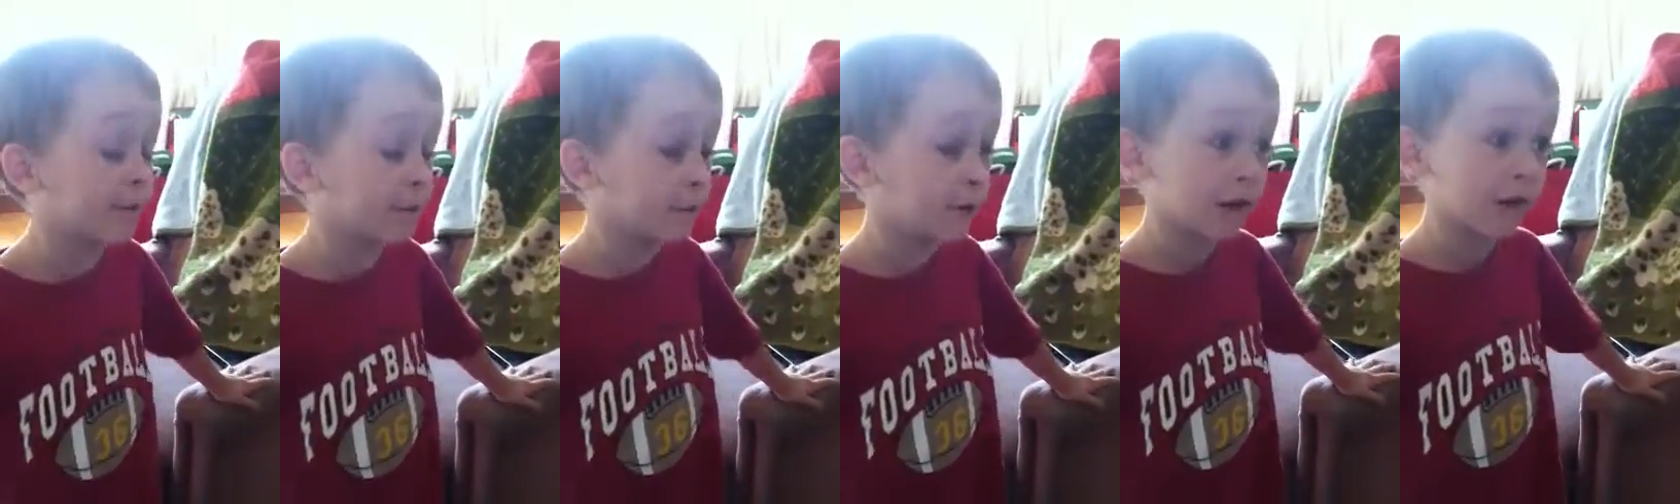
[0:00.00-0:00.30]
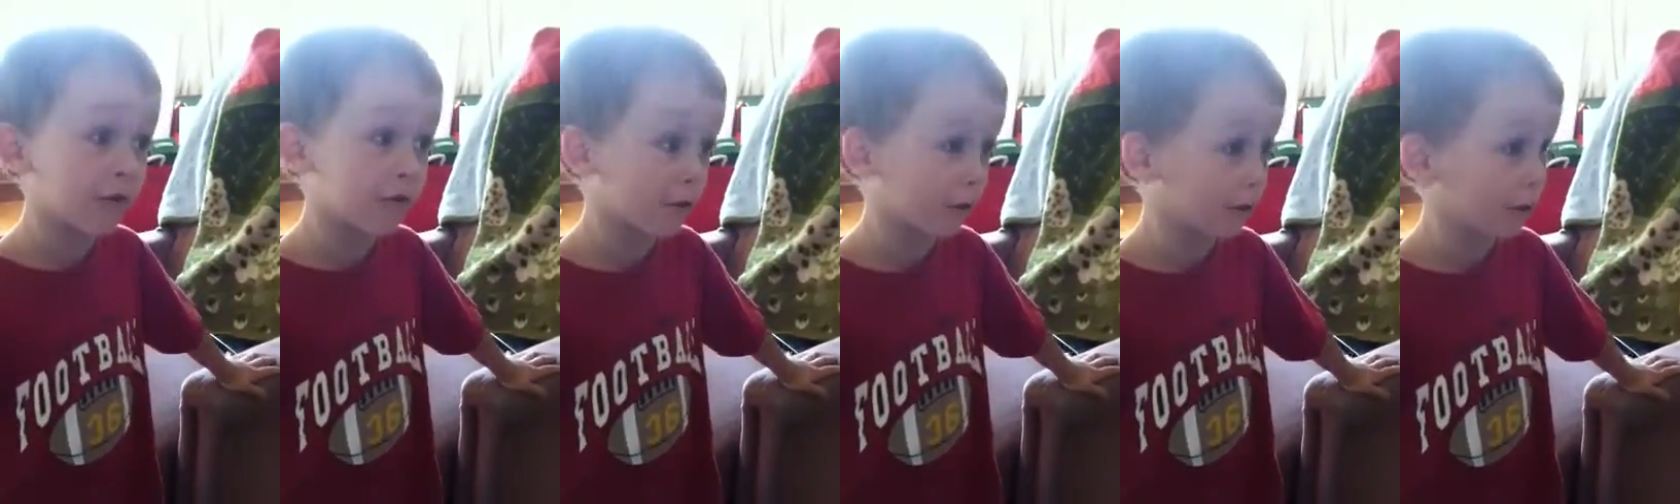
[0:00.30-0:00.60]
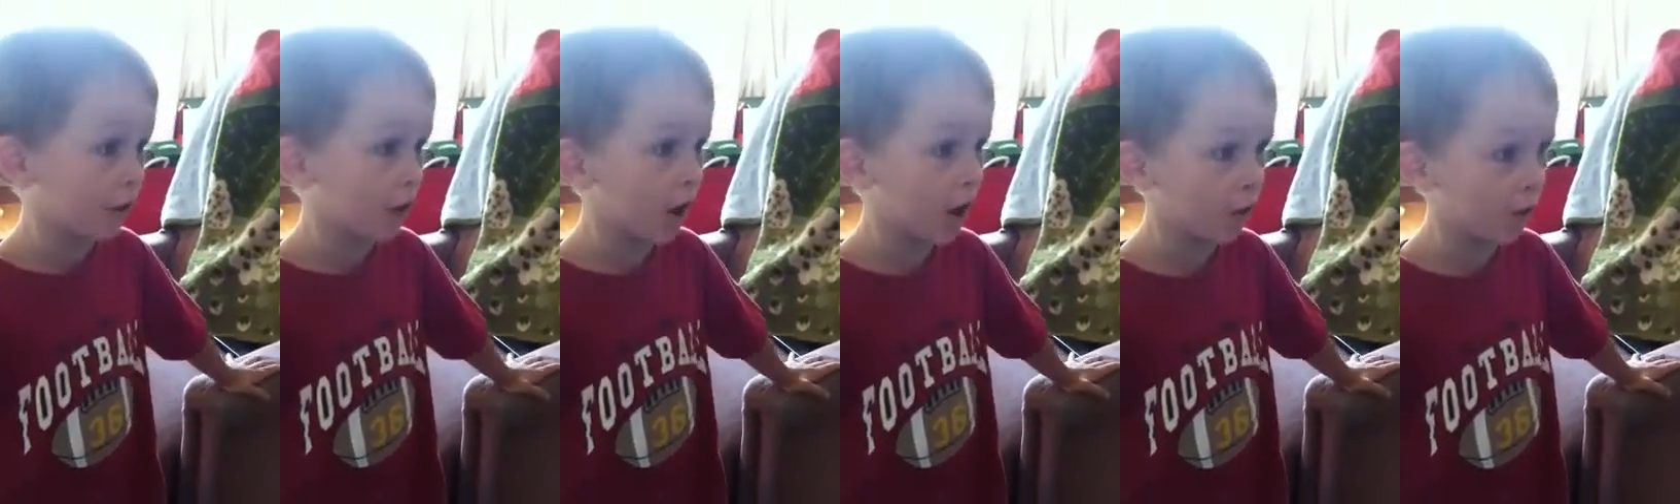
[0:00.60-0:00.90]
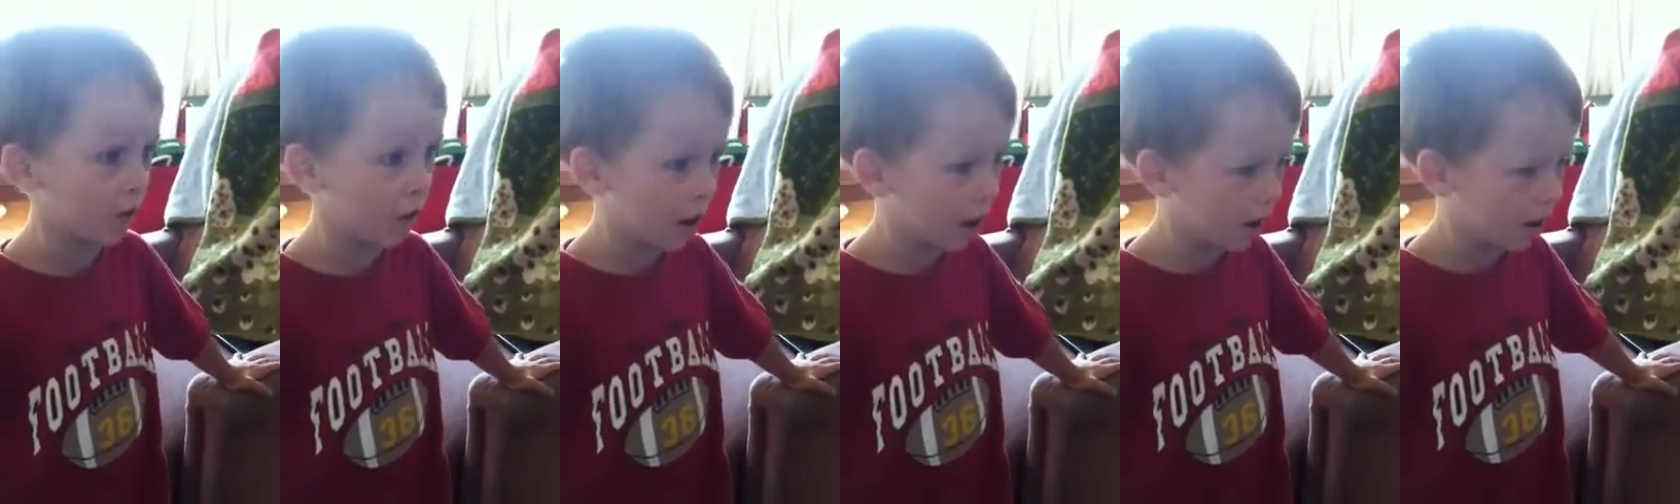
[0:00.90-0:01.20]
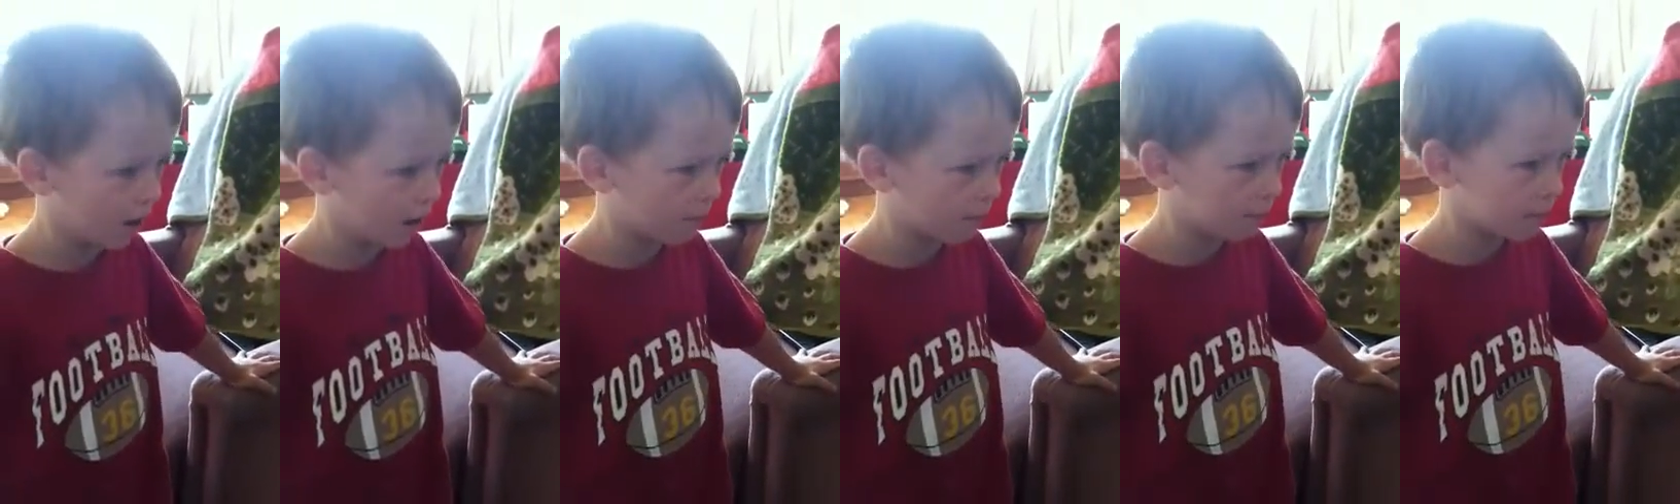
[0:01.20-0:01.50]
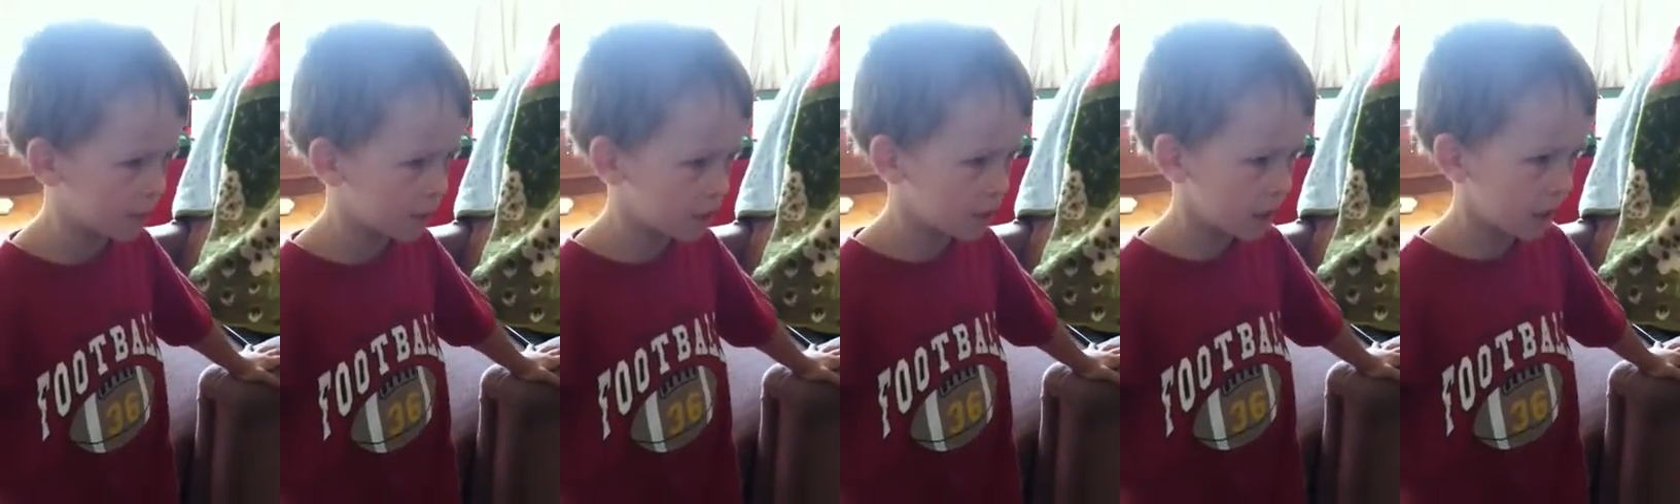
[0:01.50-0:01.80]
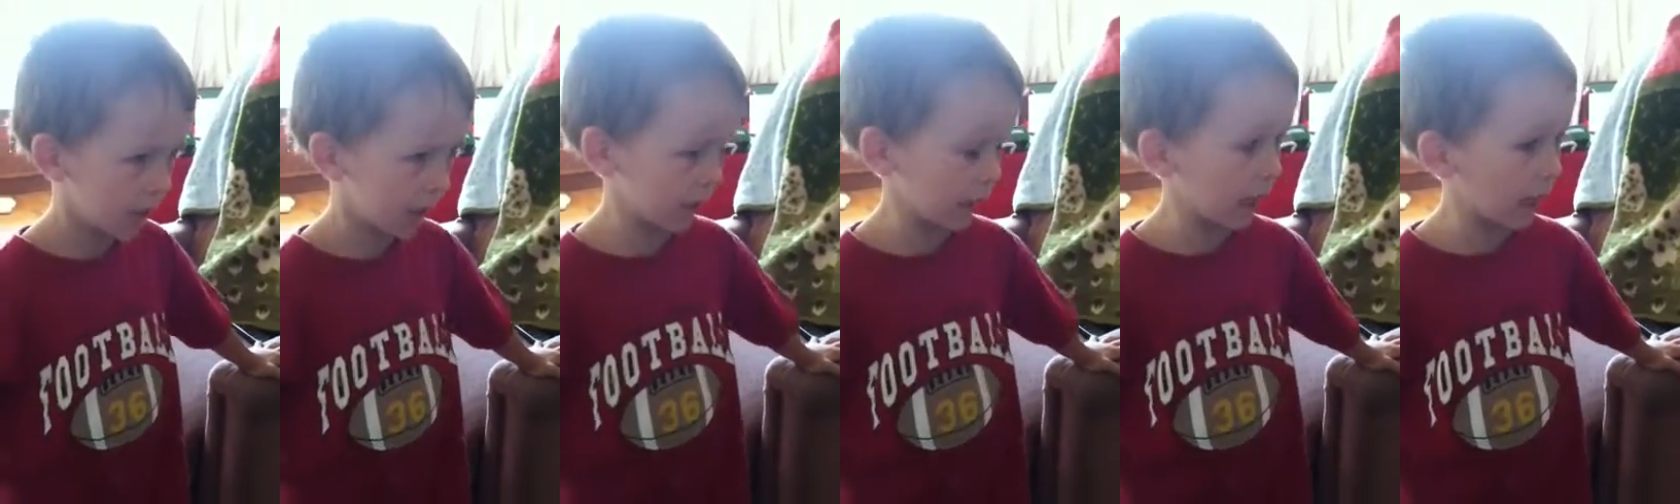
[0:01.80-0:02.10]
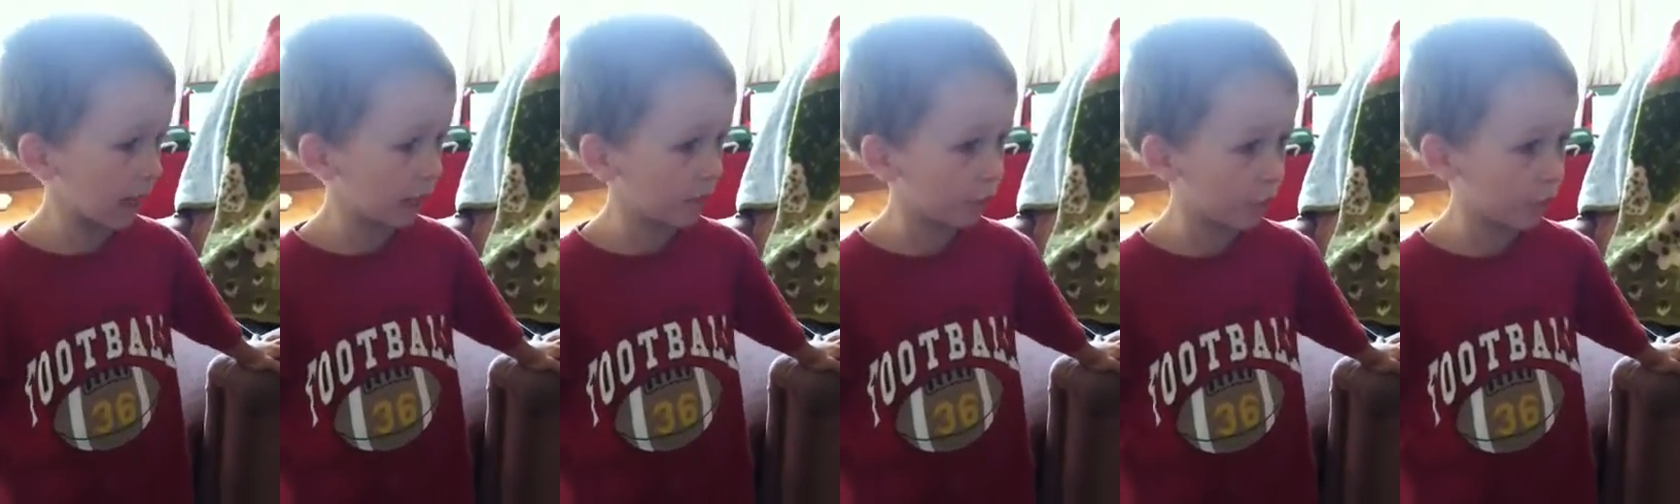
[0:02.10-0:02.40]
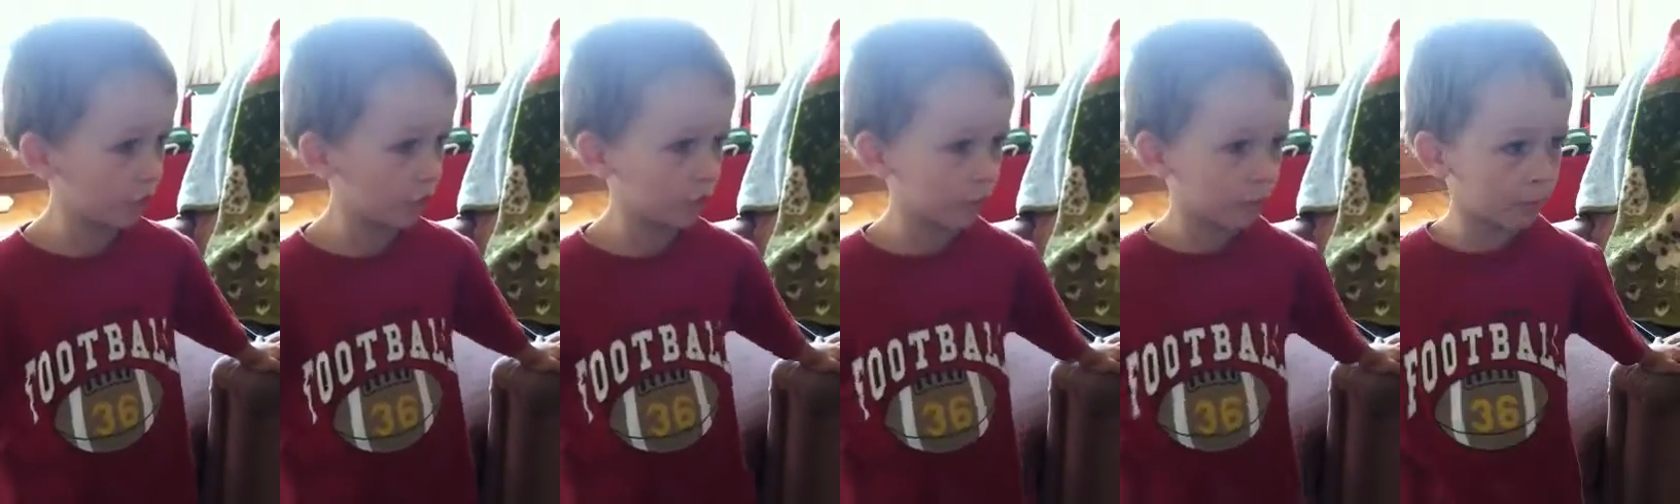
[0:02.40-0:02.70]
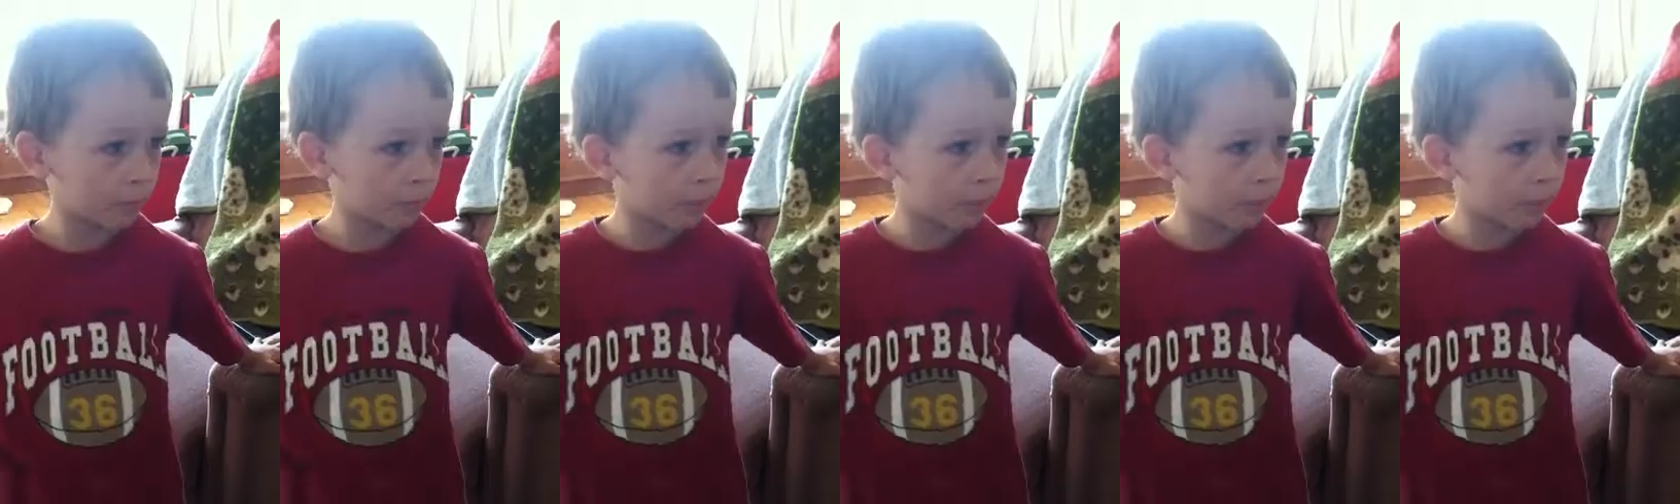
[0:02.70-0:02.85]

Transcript: am going to grow up and I'm going to